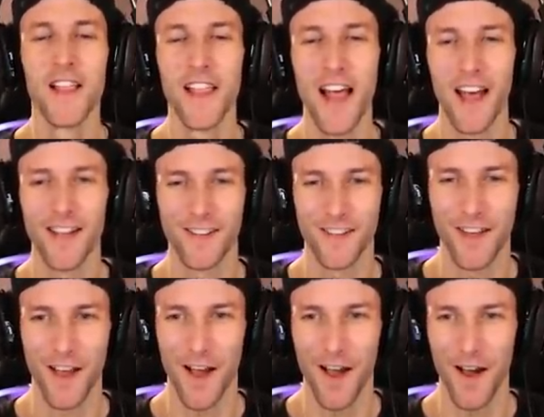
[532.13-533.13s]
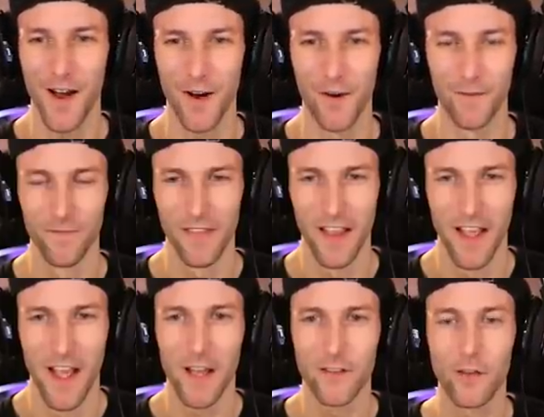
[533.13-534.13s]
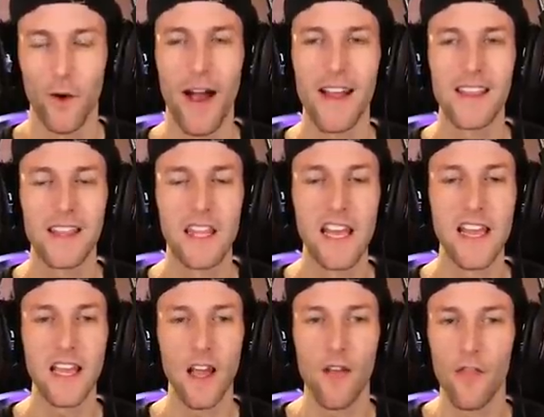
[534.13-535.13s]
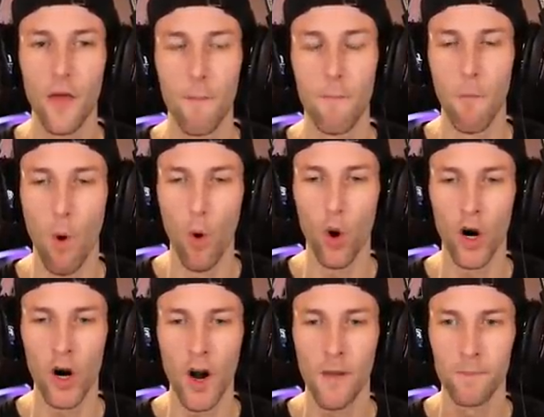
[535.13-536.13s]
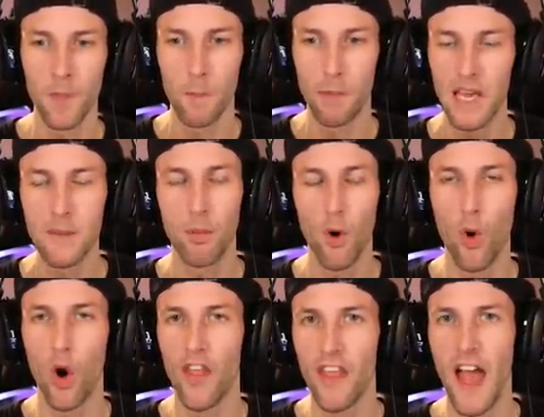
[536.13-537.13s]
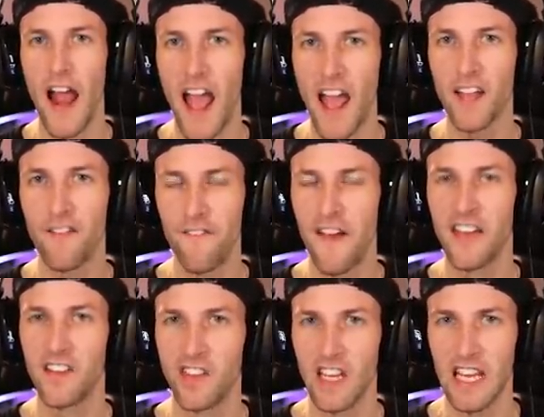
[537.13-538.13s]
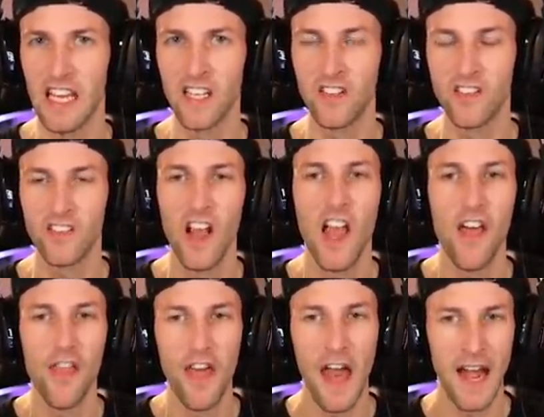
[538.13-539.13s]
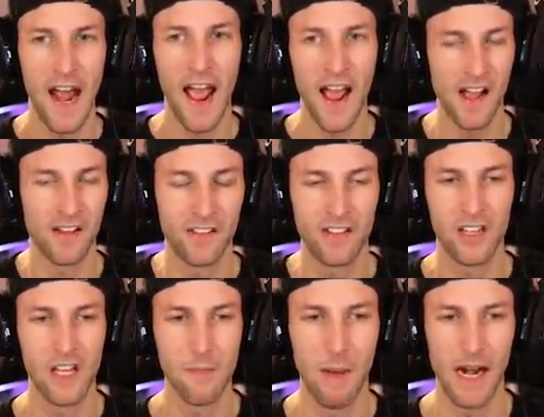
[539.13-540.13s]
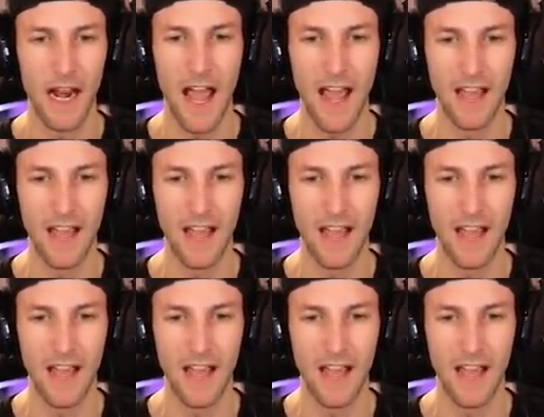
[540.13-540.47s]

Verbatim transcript: Let's go. So I think the more people that Eggface eats, that adds to the amount